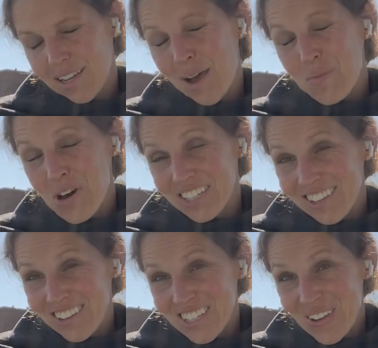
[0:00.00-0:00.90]
Come on,
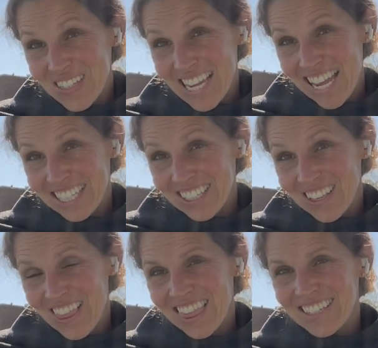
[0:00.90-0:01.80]
you can do it. Tighter.
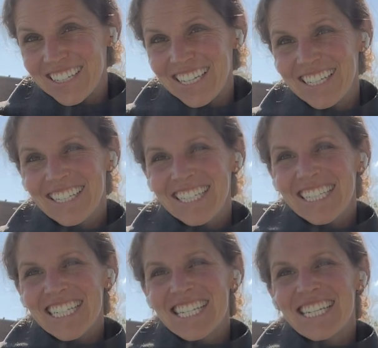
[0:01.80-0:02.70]
3,
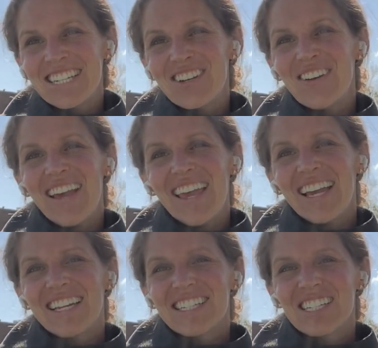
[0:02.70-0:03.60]
2,
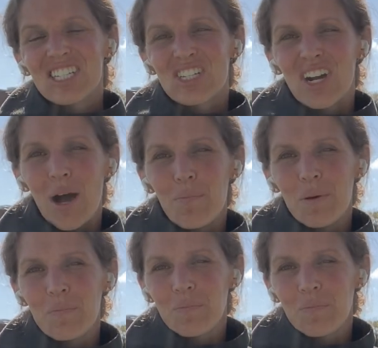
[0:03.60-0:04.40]
and drop.